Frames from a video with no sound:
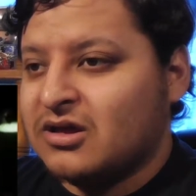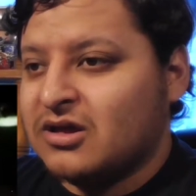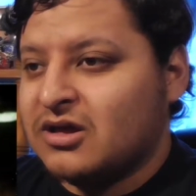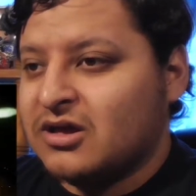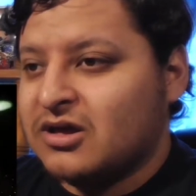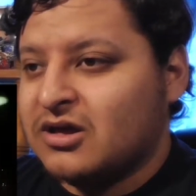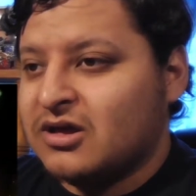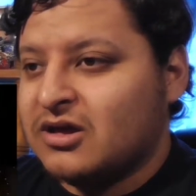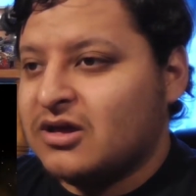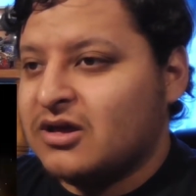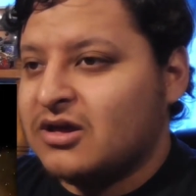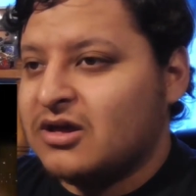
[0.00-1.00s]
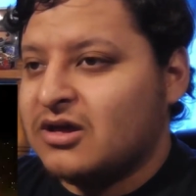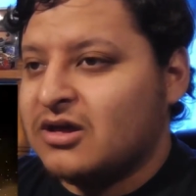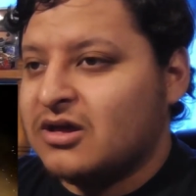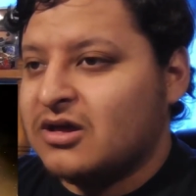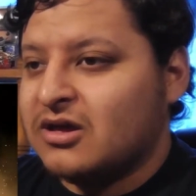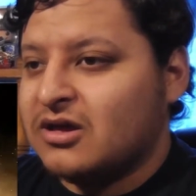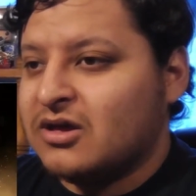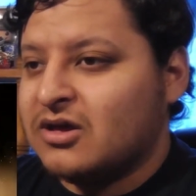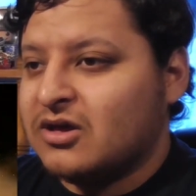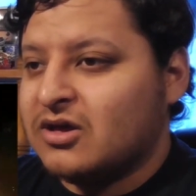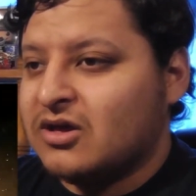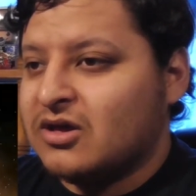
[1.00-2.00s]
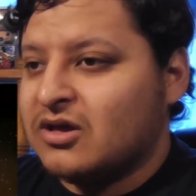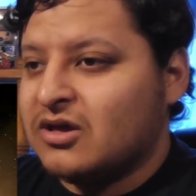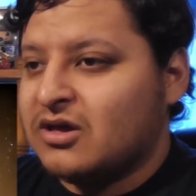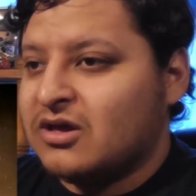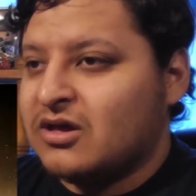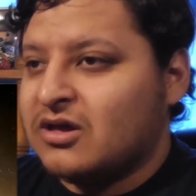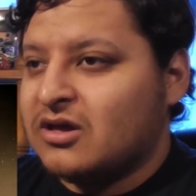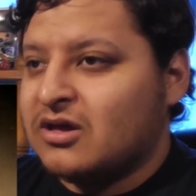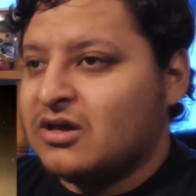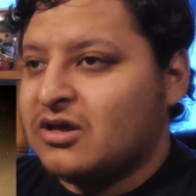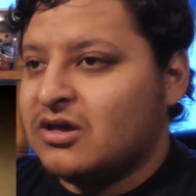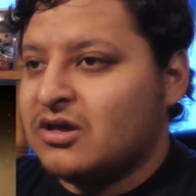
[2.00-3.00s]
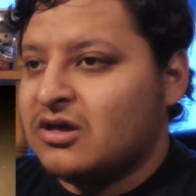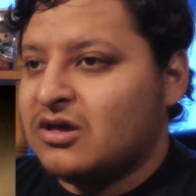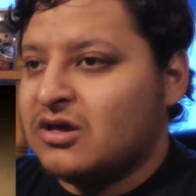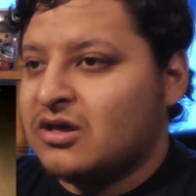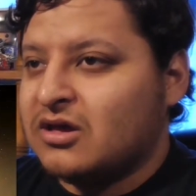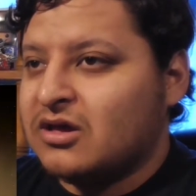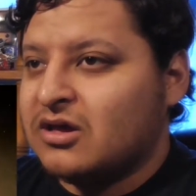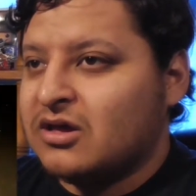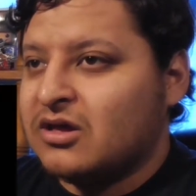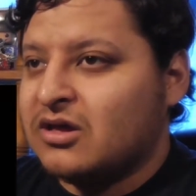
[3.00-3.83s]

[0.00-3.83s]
(silence)